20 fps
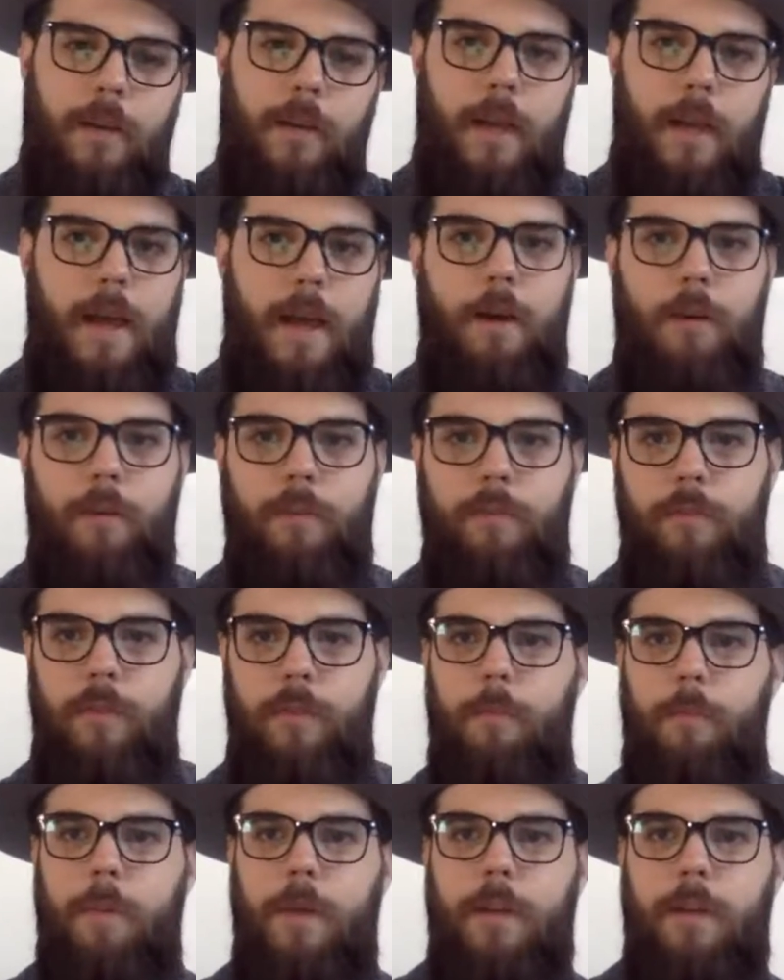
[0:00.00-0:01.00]
how
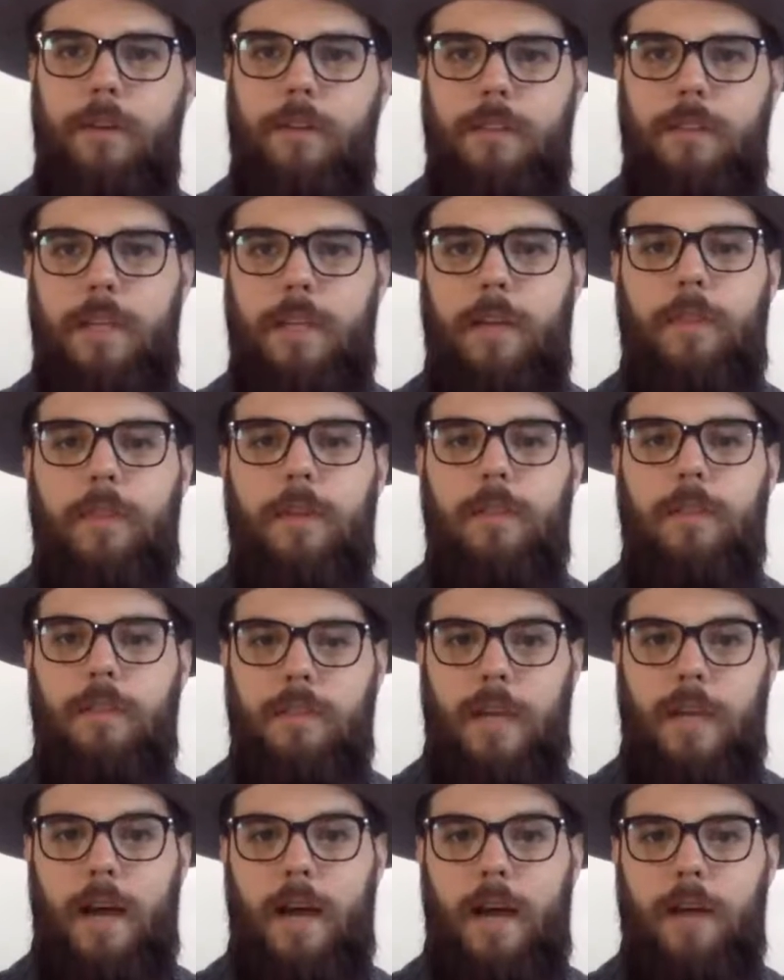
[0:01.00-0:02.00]
filmmakers get their
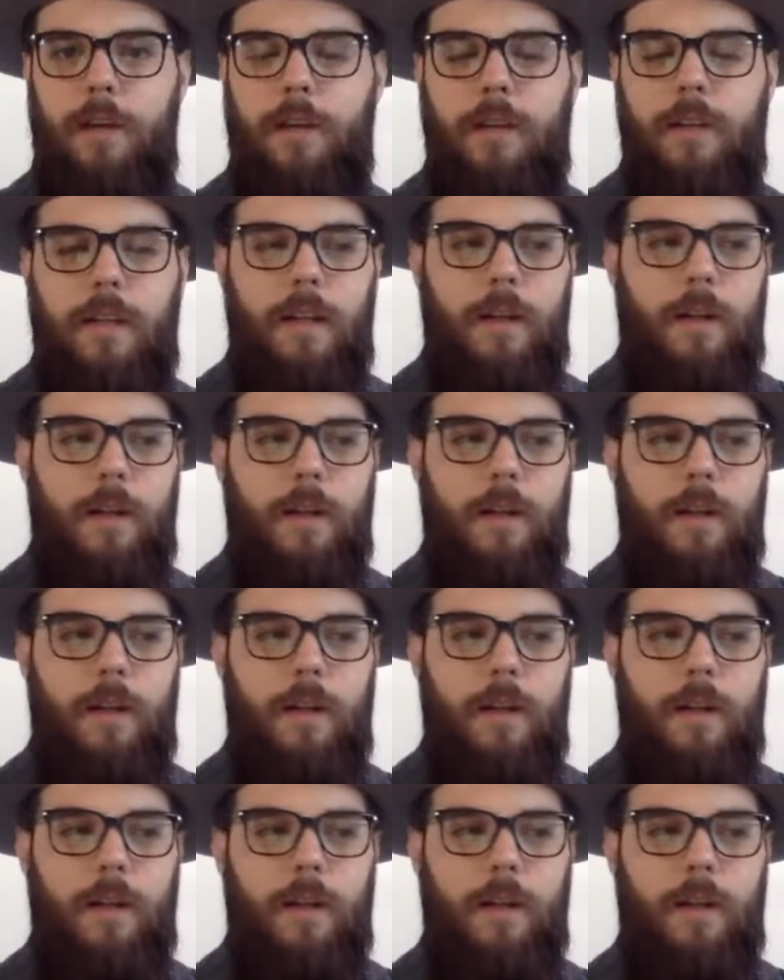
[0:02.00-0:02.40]
style.